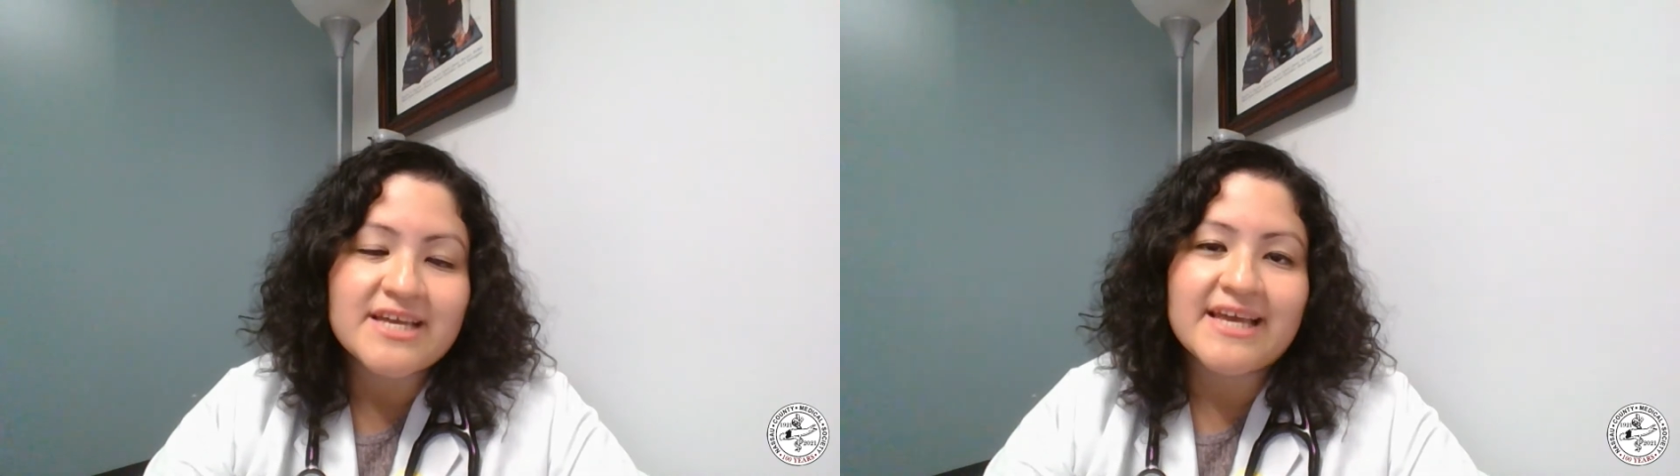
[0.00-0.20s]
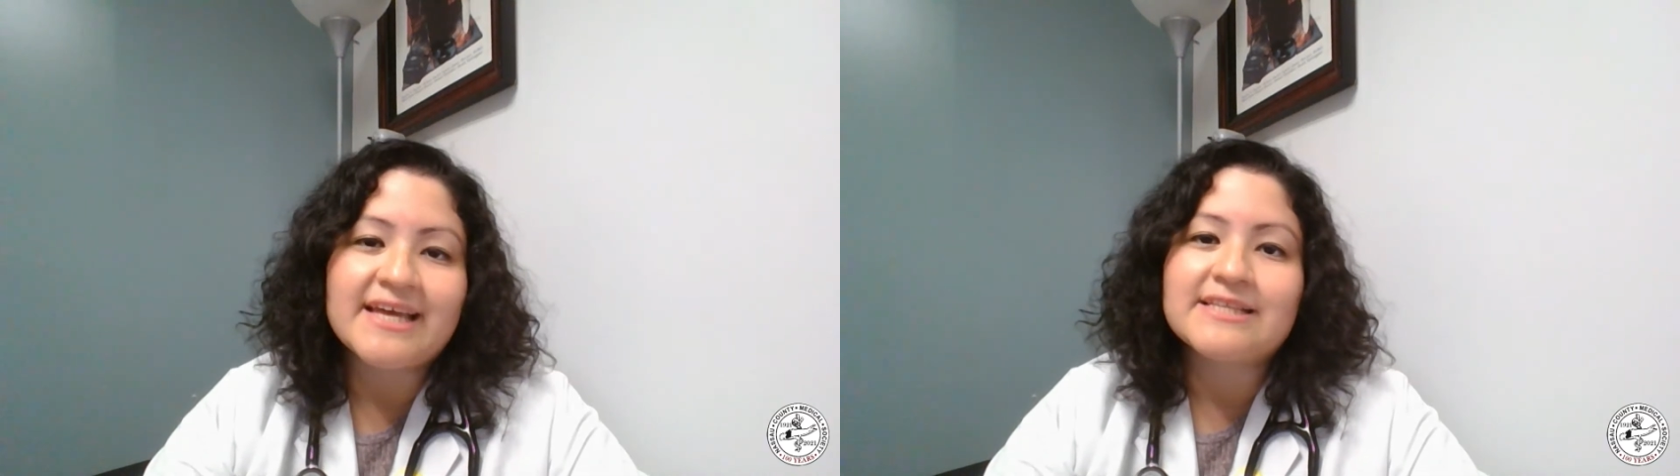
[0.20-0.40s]

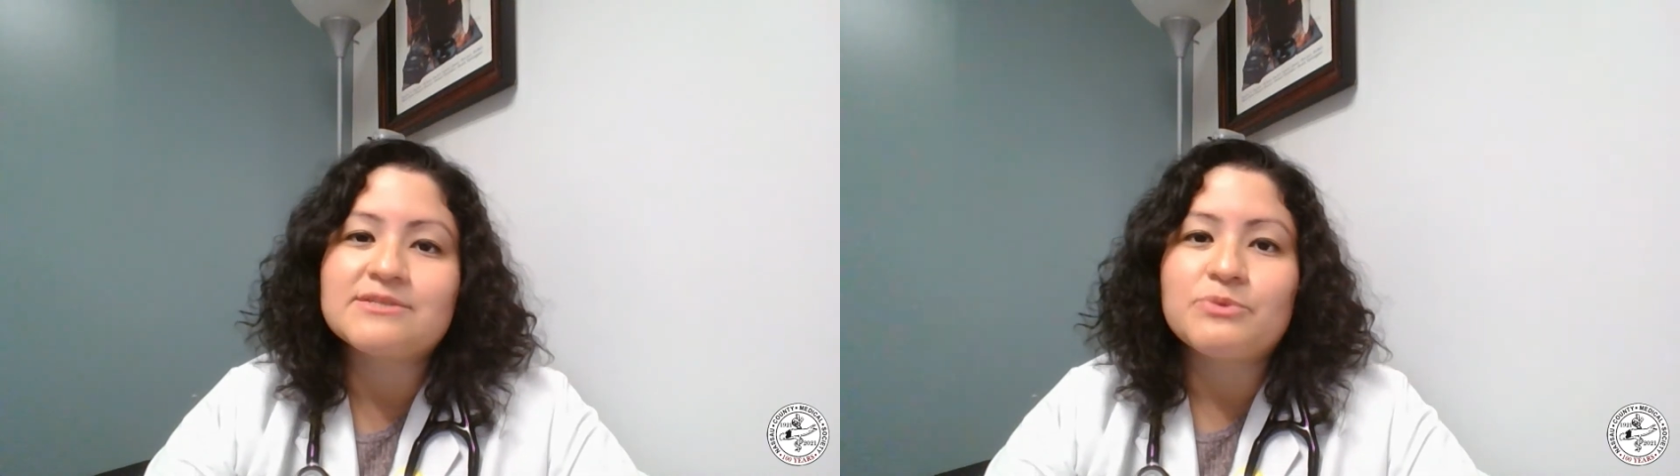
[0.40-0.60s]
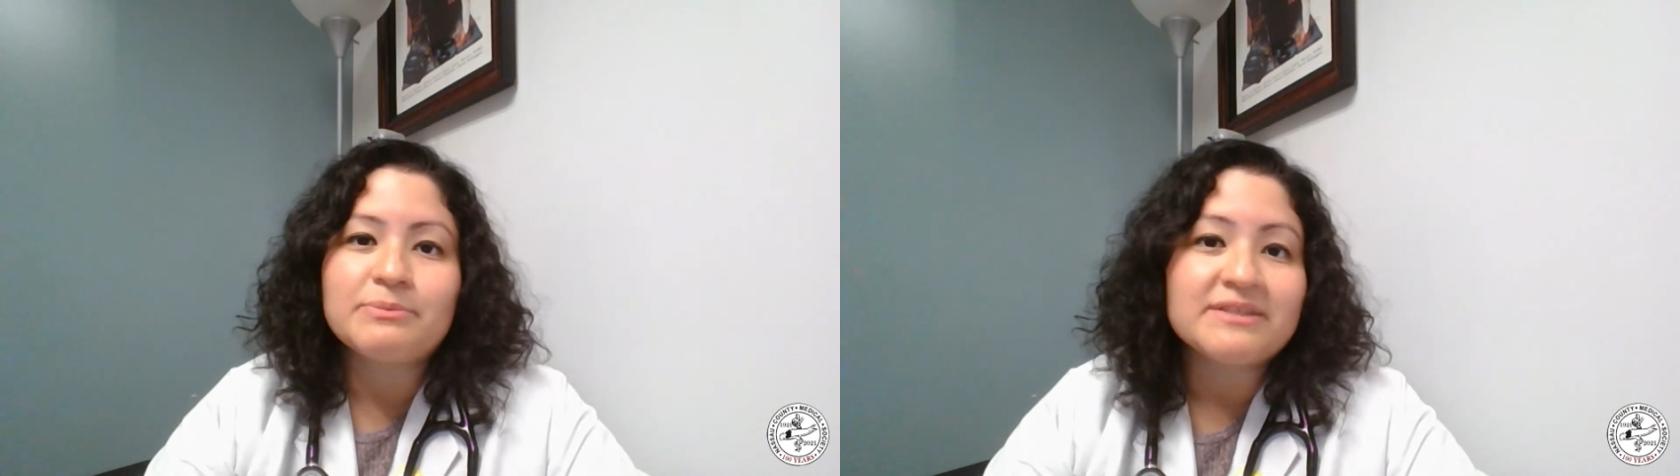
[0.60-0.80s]
and
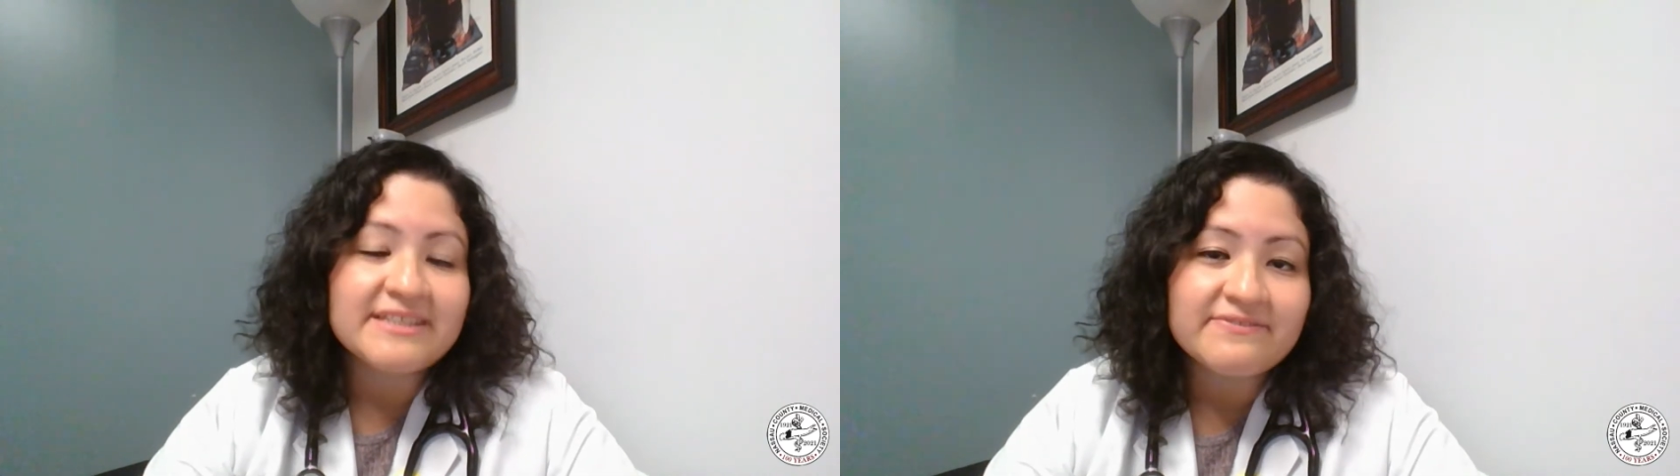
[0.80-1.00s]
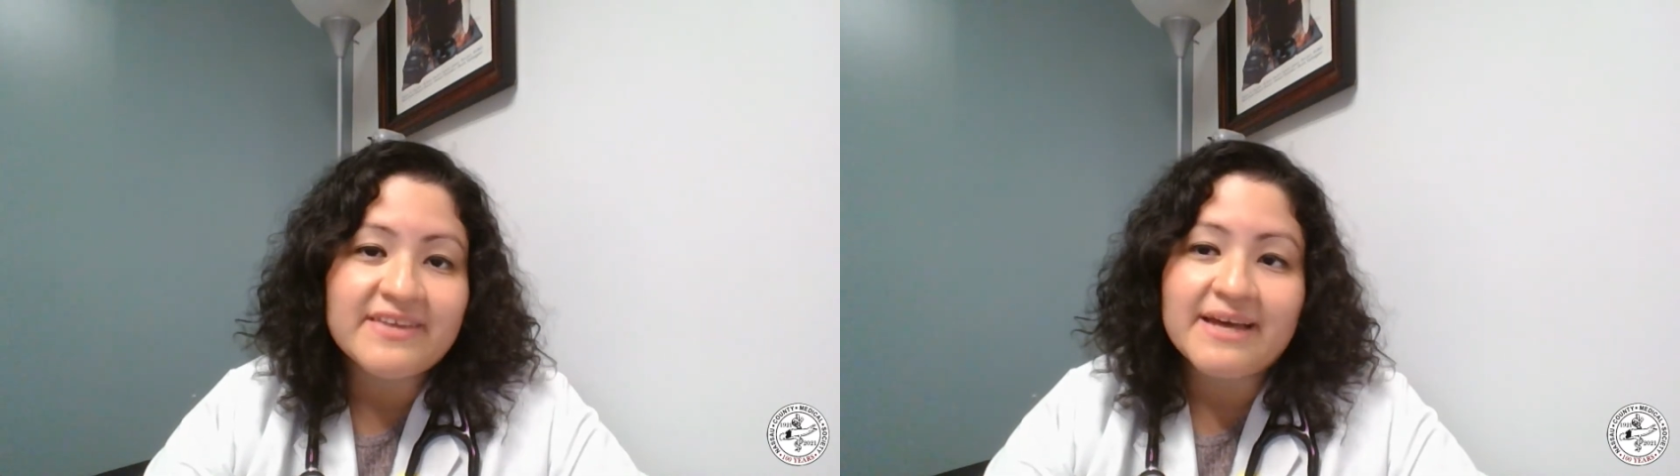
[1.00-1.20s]
we
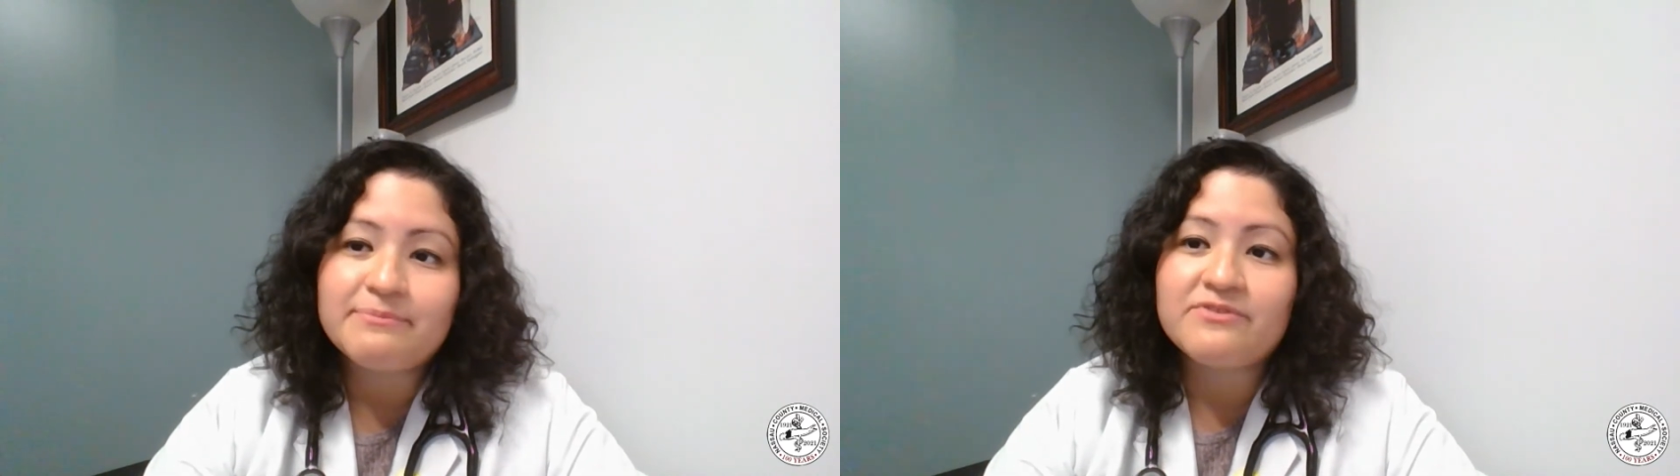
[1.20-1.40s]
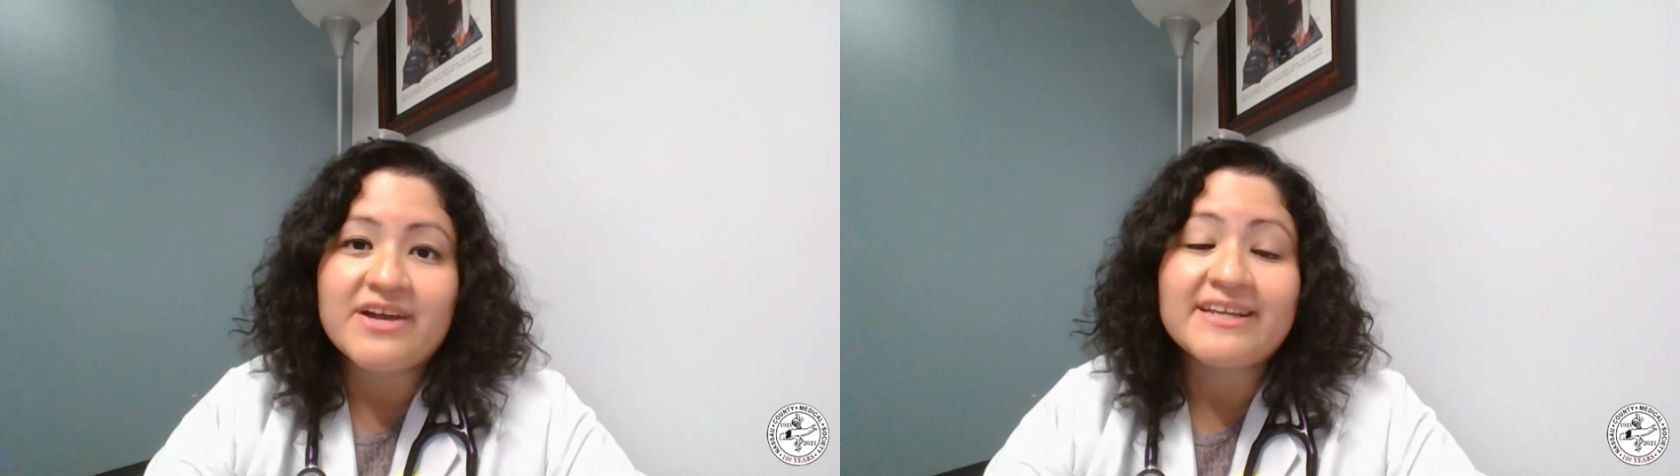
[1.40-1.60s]
believe that
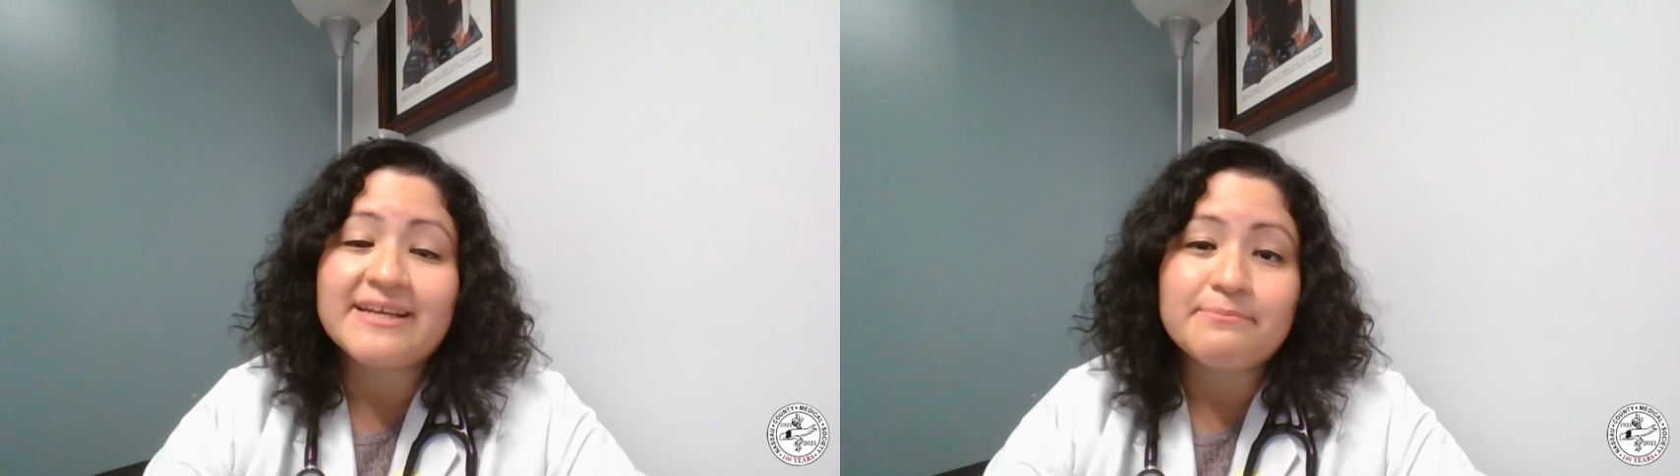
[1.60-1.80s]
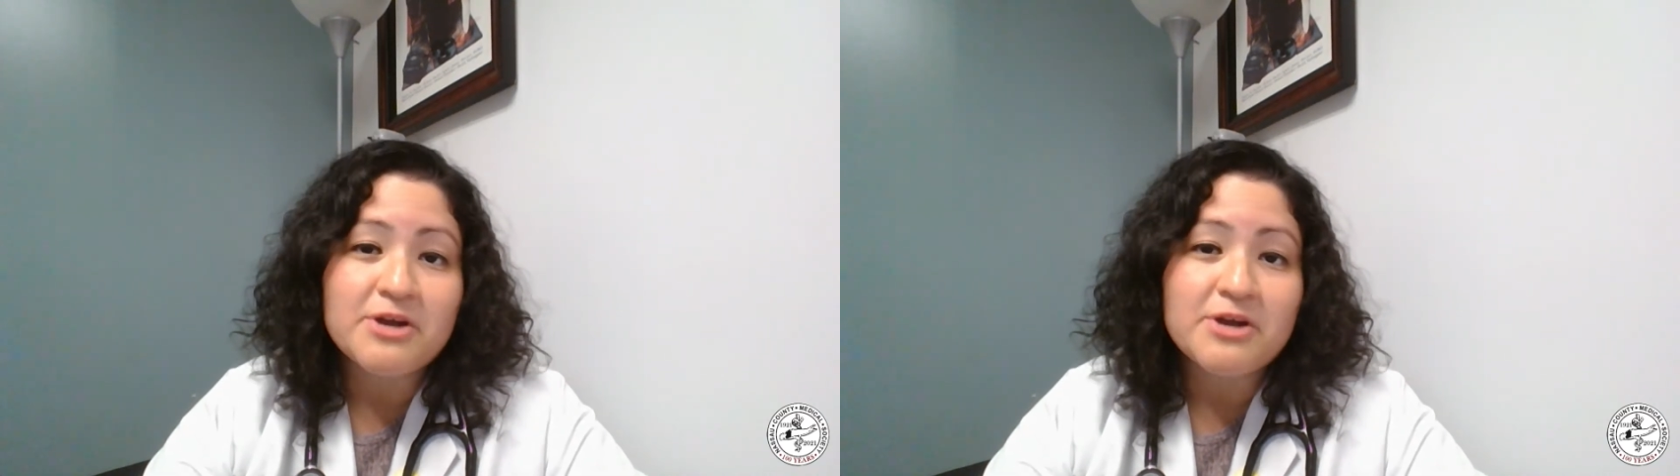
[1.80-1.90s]
providing